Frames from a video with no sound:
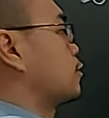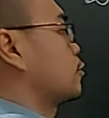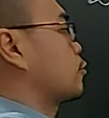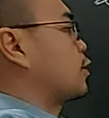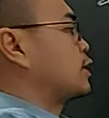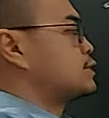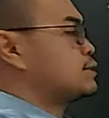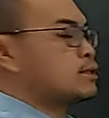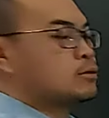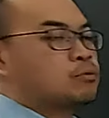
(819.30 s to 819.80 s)

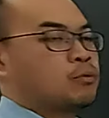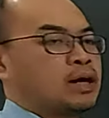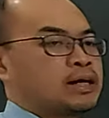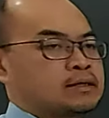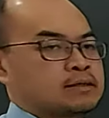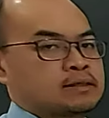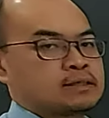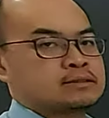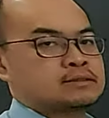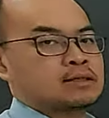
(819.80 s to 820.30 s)
question
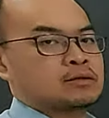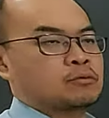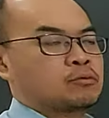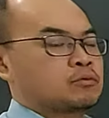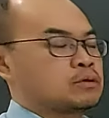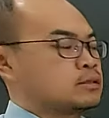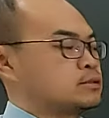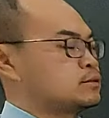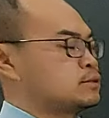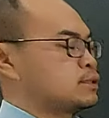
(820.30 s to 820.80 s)
1
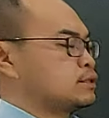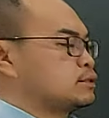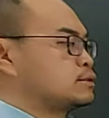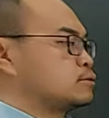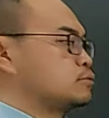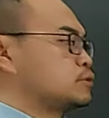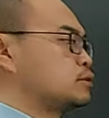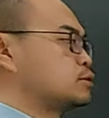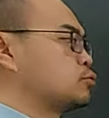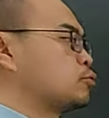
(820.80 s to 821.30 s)

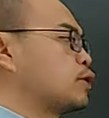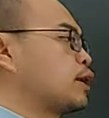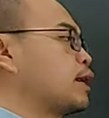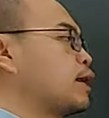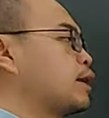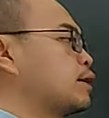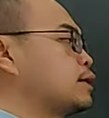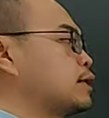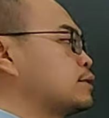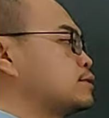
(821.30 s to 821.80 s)
is
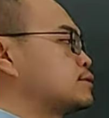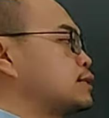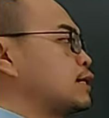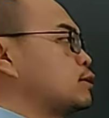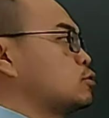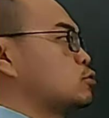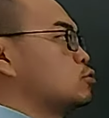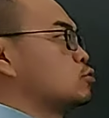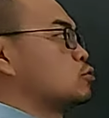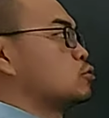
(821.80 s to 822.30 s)
where they
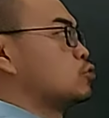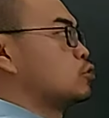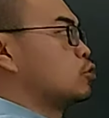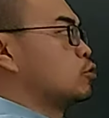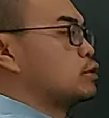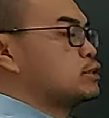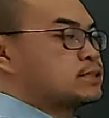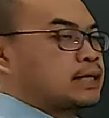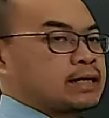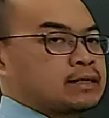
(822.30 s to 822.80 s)
start to
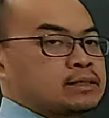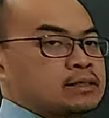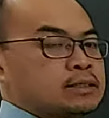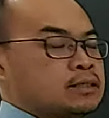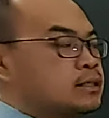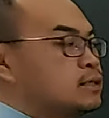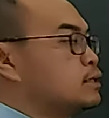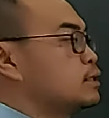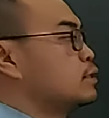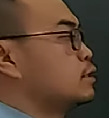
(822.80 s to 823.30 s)
know each
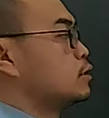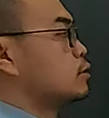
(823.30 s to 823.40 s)
other.